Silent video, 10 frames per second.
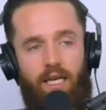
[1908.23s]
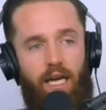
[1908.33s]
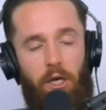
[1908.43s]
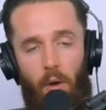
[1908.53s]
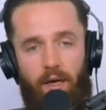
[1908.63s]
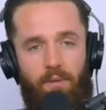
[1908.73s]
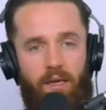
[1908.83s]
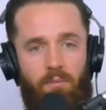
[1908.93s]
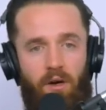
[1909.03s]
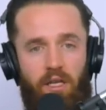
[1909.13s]
I know I can
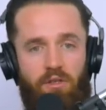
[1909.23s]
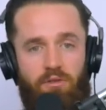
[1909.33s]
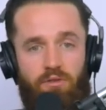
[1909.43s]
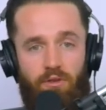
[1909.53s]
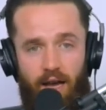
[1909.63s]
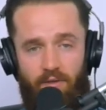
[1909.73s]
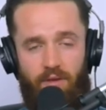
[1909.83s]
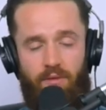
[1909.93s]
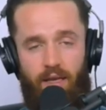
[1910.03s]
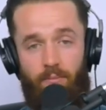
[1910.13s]
make money
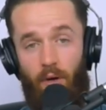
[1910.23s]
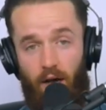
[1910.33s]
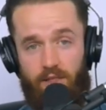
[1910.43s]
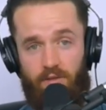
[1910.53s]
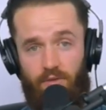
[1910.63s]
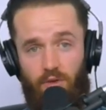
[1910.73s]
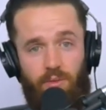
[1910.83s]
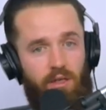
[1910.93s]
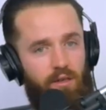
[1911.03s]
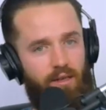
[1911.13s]
driving in Boston for
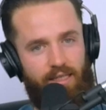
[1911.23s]
Uber.